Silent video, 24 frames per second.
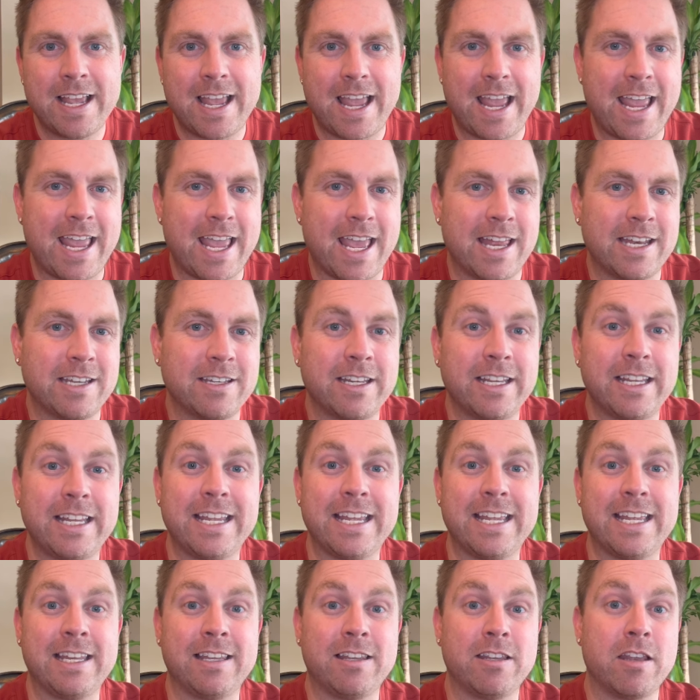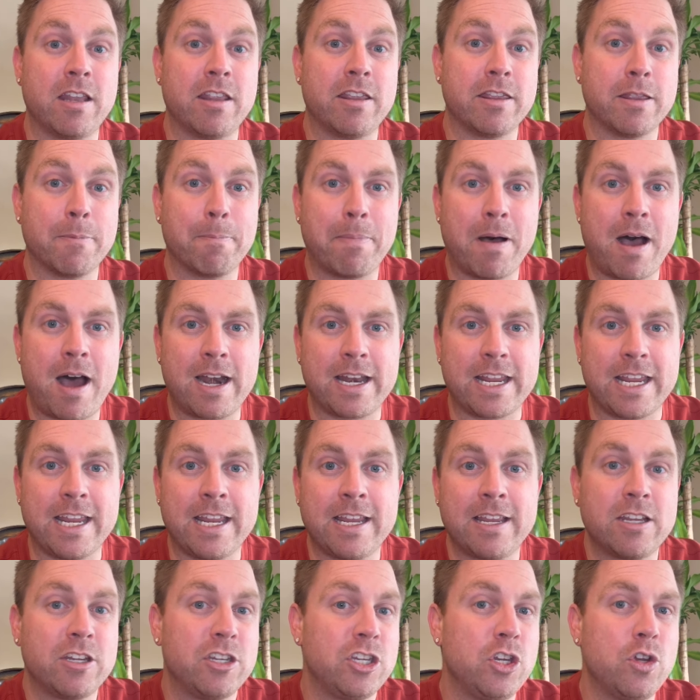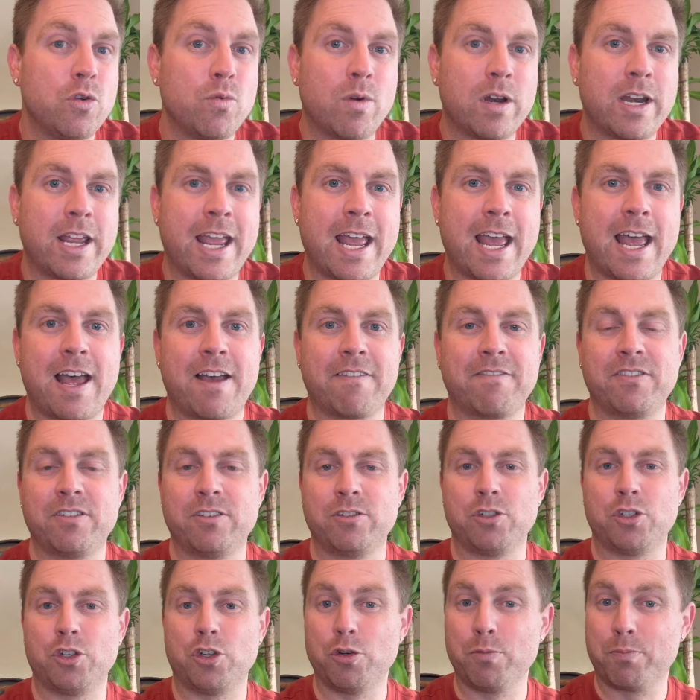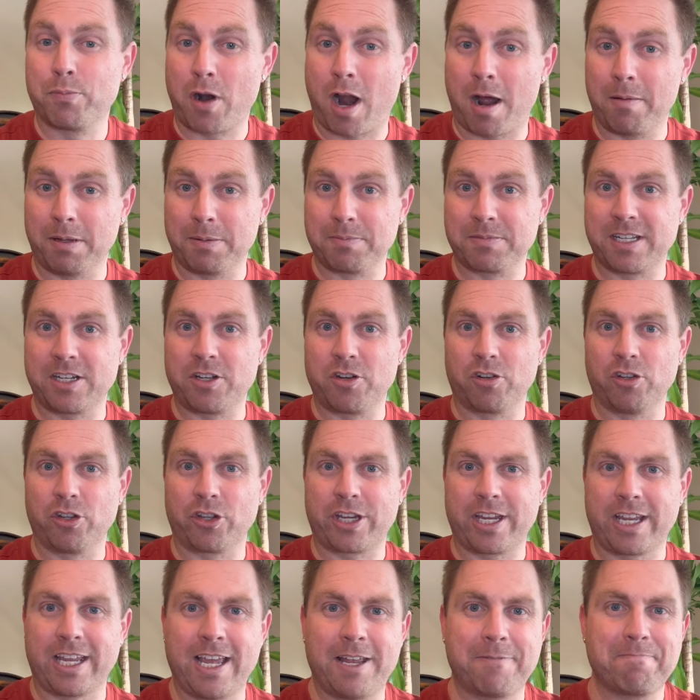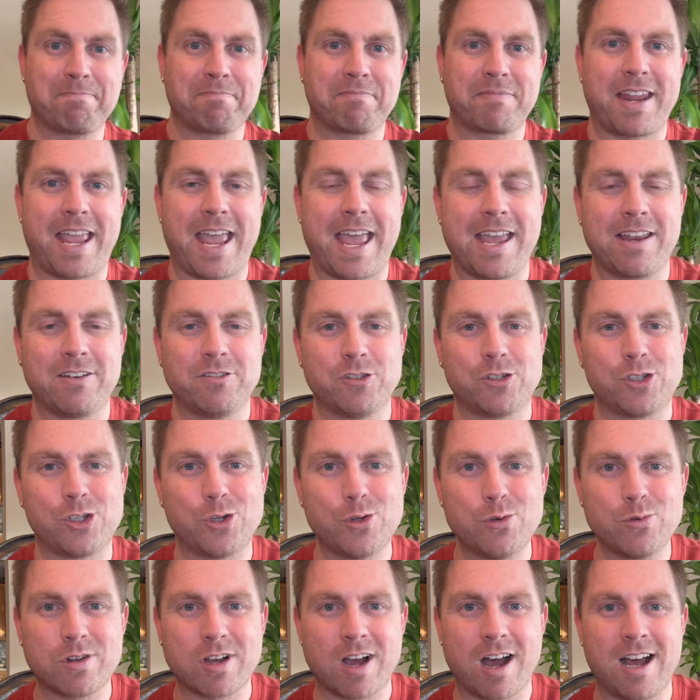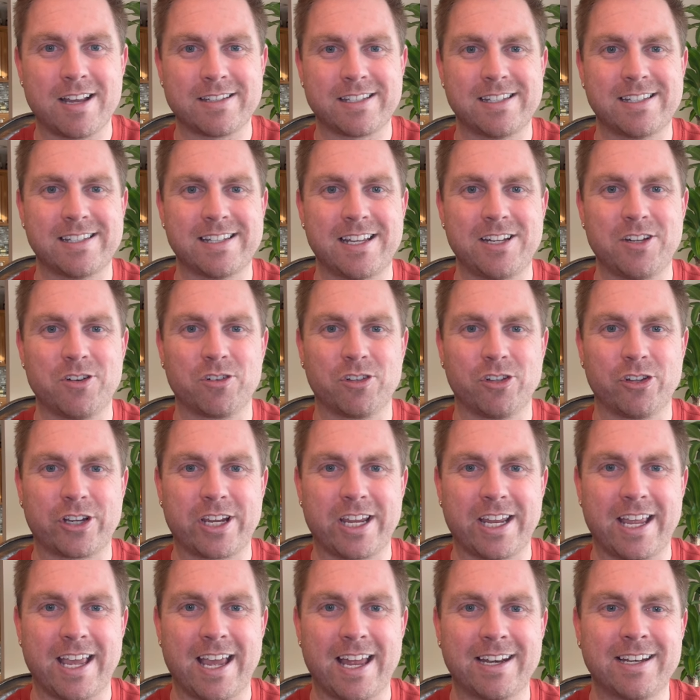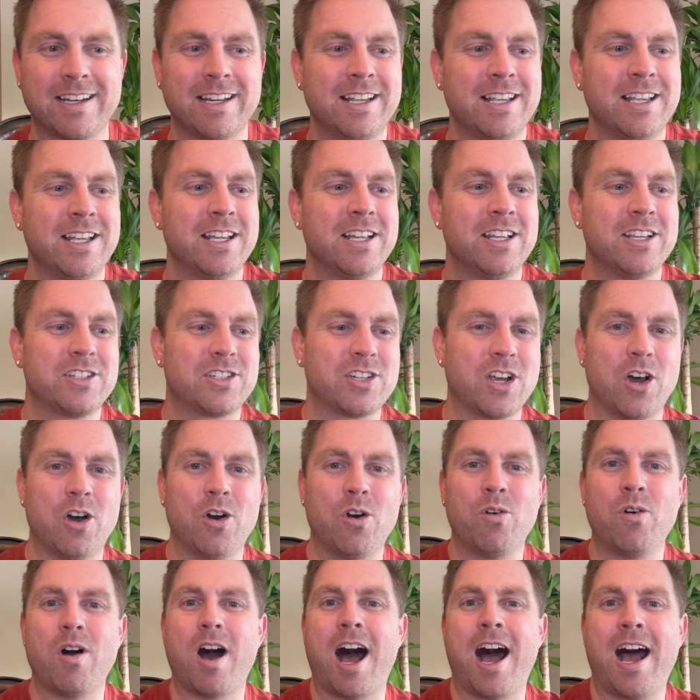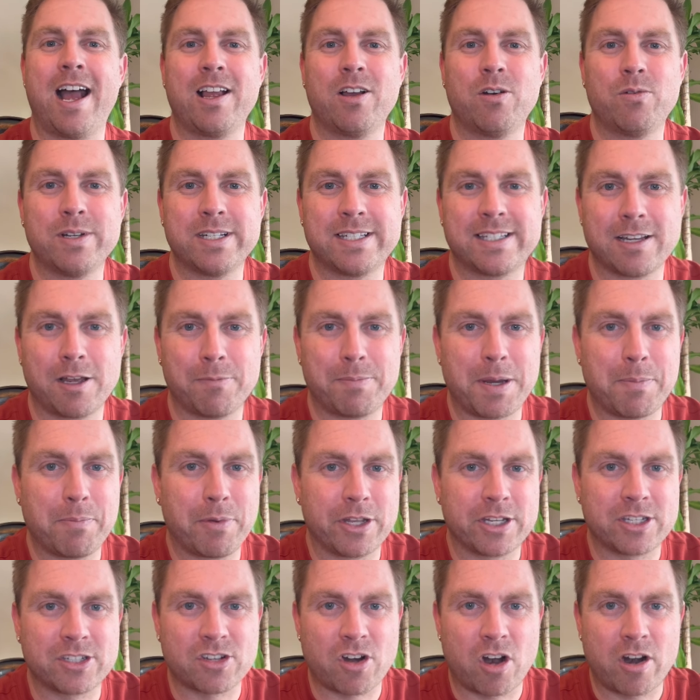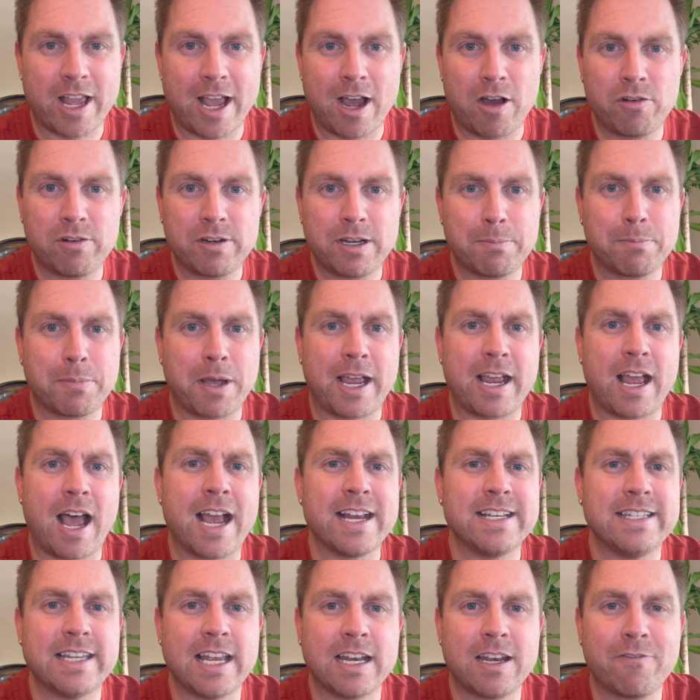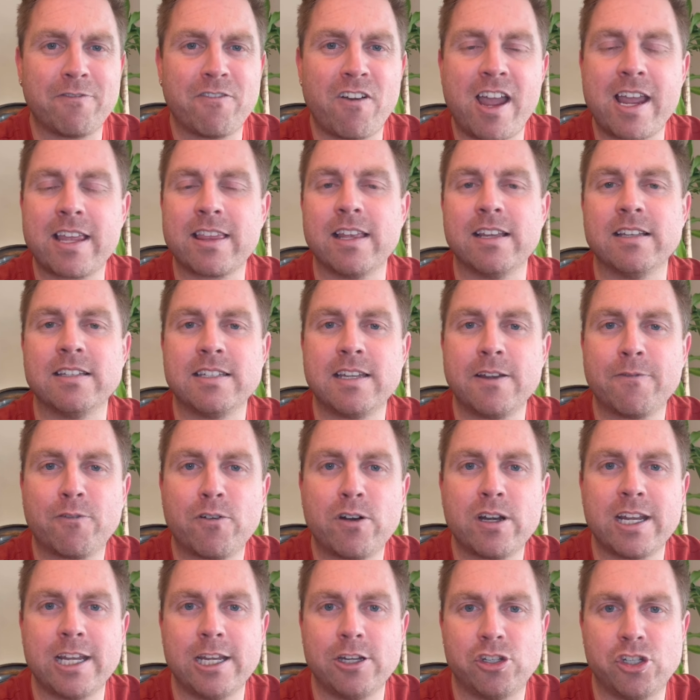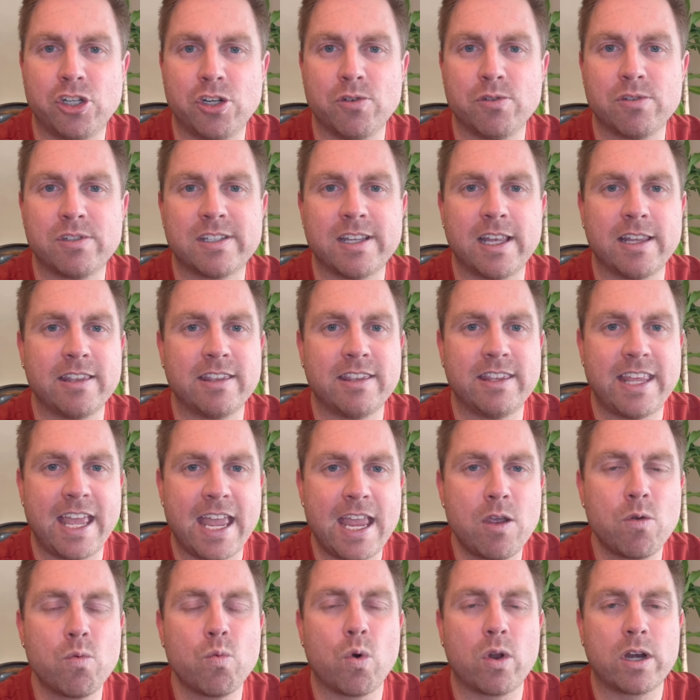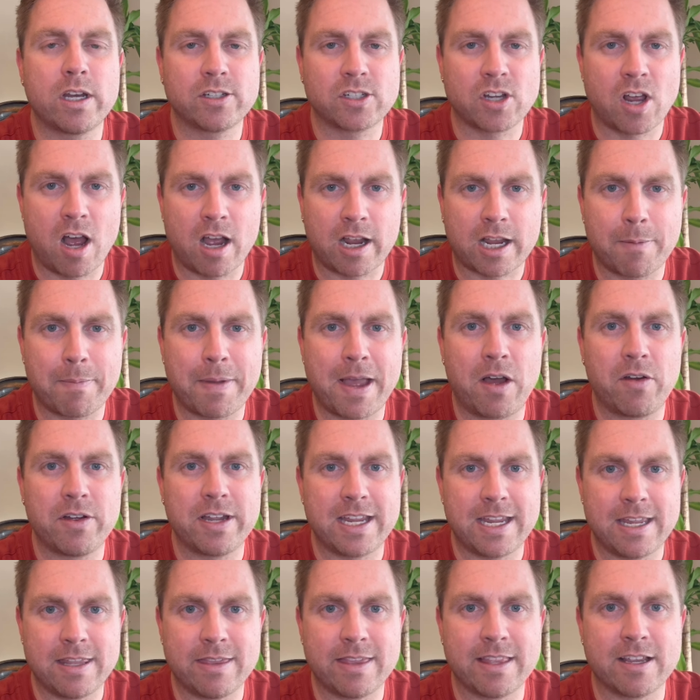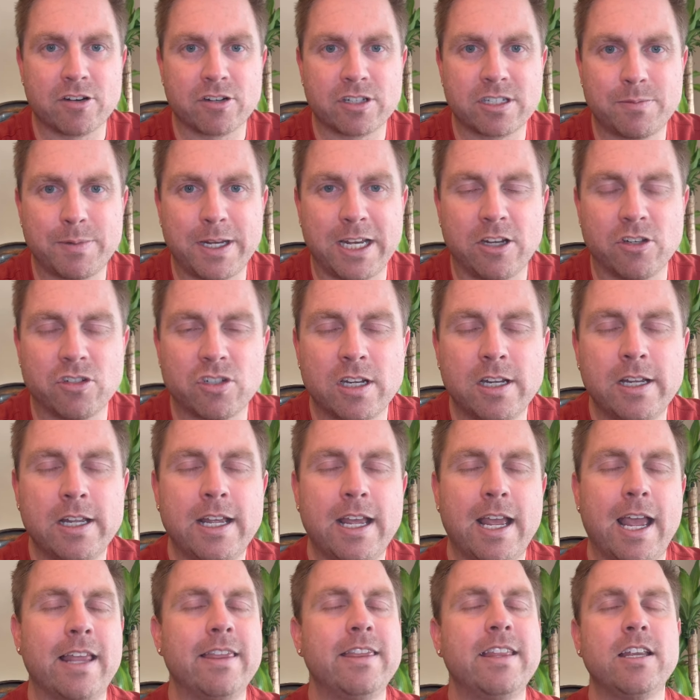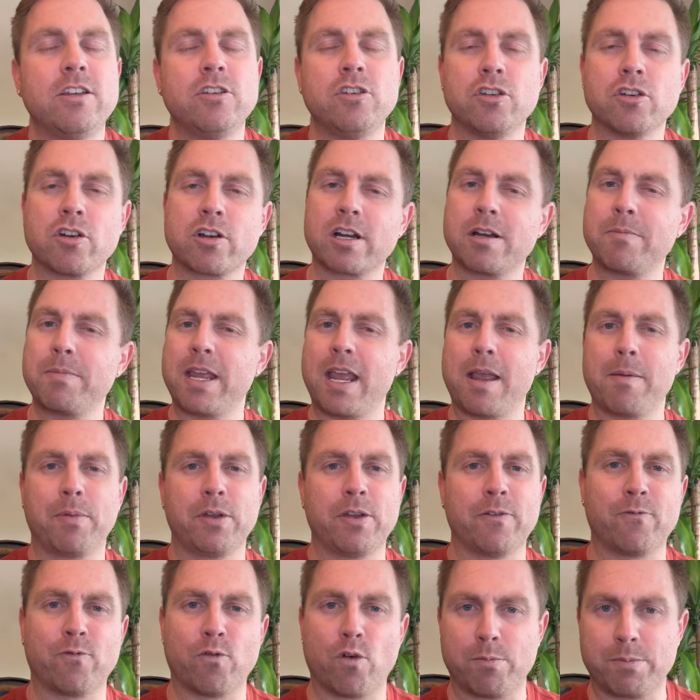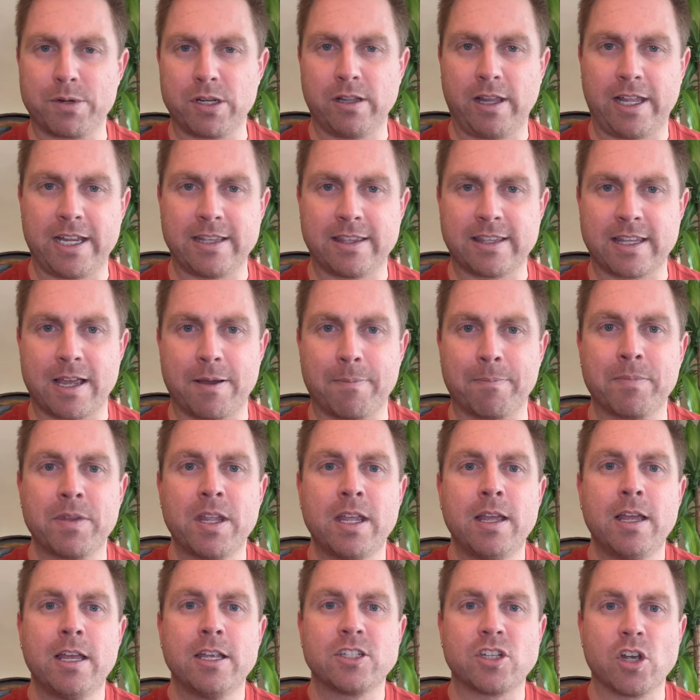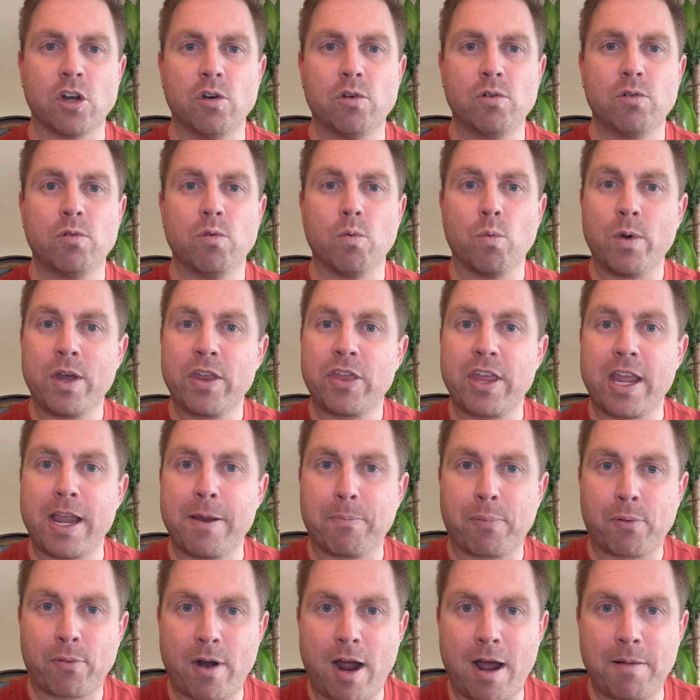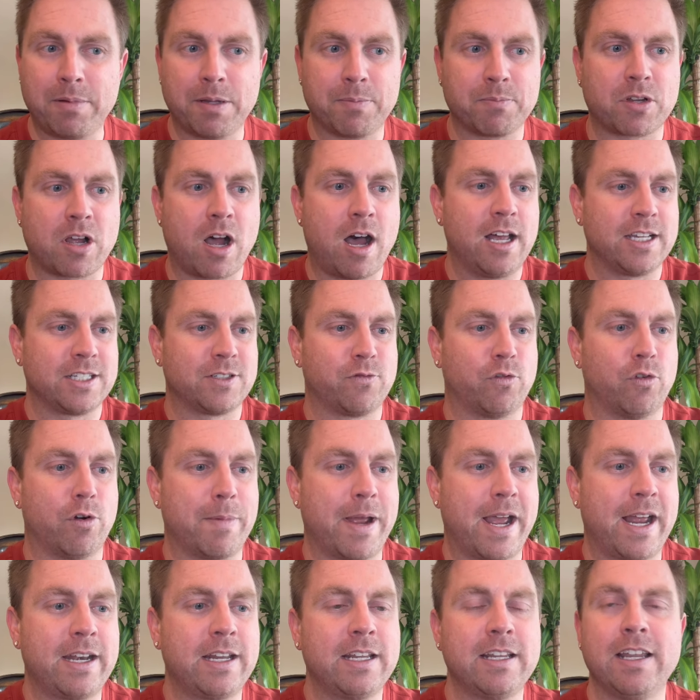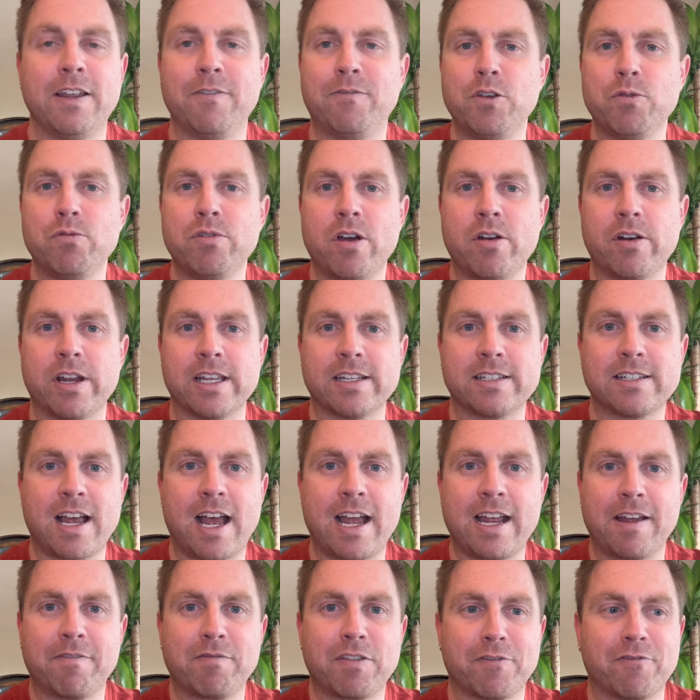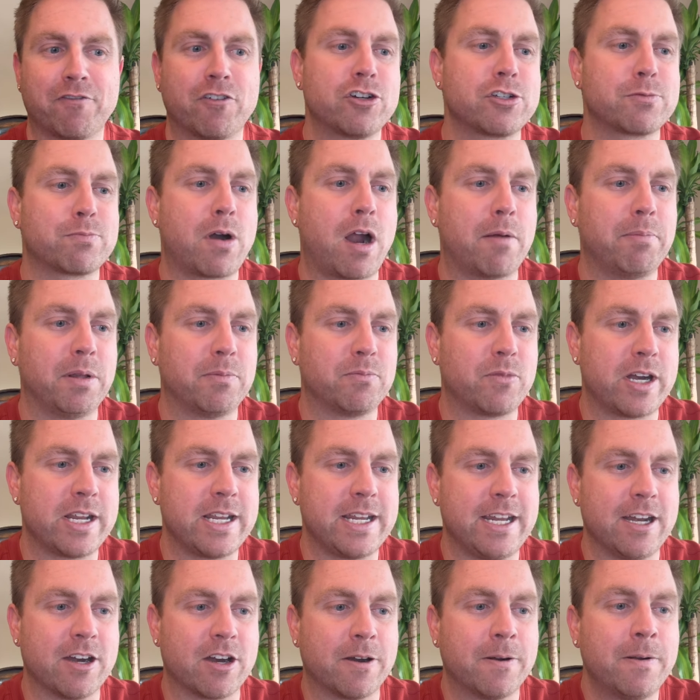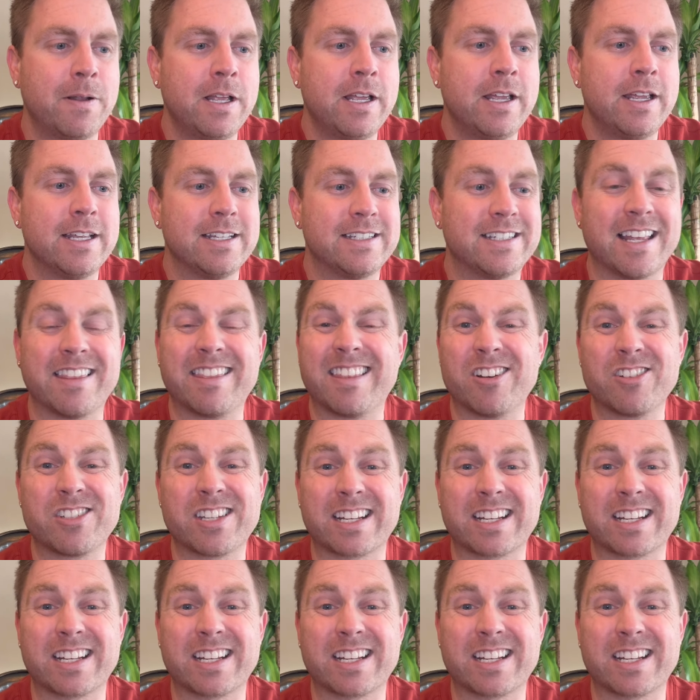And in the body, you want to have 2 problems that you're looking at and 2 causes that you're looking at. So I always tell people to start out by identifying the different issues that they want to talk about in their speech. And then you're going to be able to formulate them. So with a problem cause format, if you notice, I have the first problem right here, is that there's